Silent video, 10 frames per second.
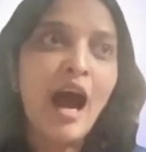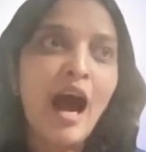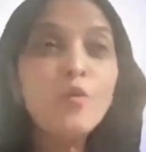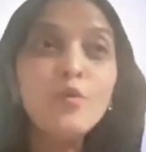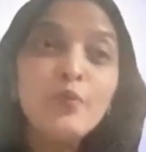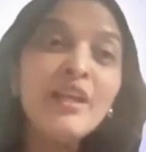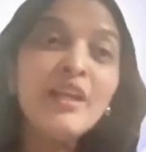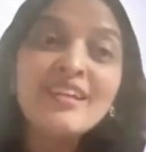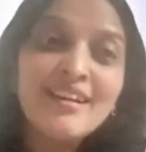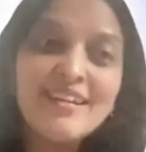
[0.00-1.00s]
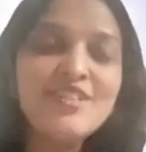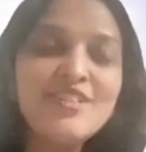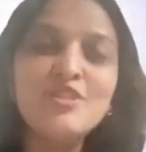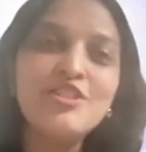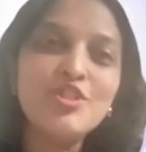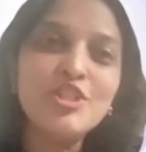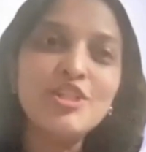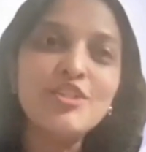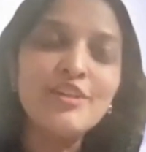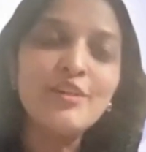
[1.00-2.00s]
how do we encourage the
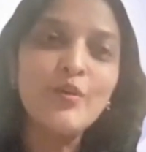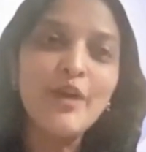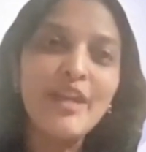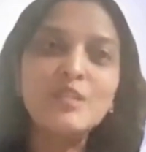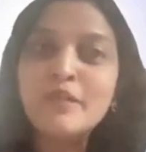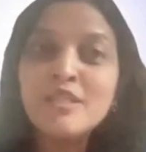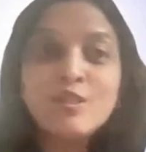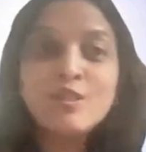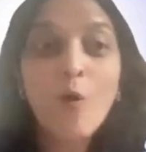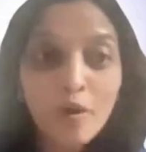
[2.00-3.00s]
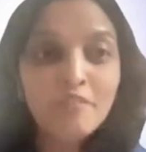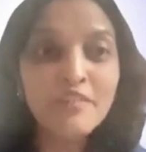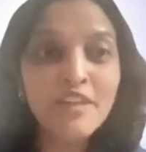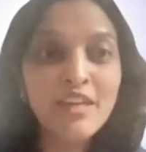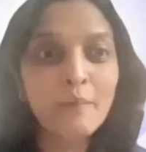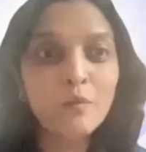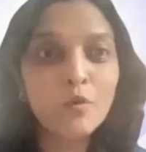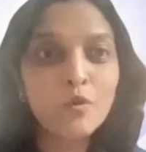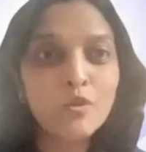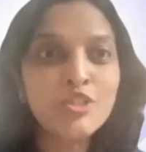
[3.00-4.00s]
children to express all of their
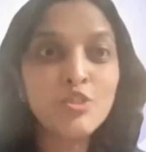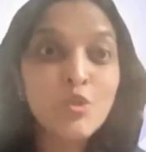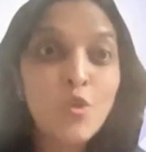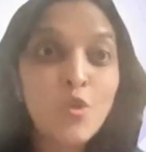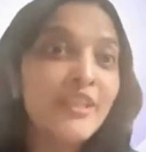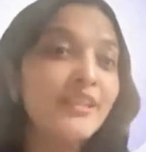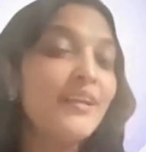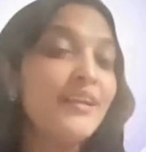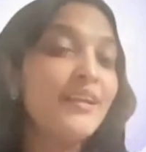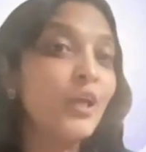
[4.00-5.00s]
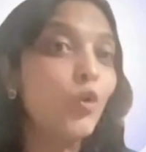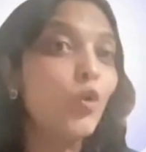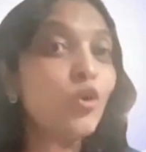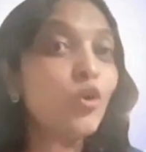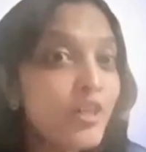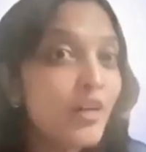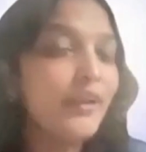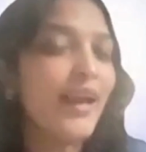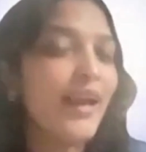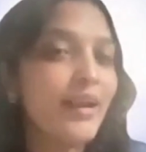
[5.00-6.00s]
emotions, knowing that they could
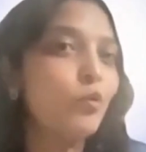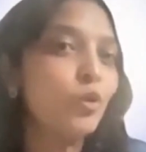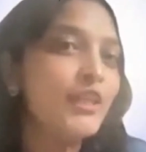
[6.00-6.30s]
get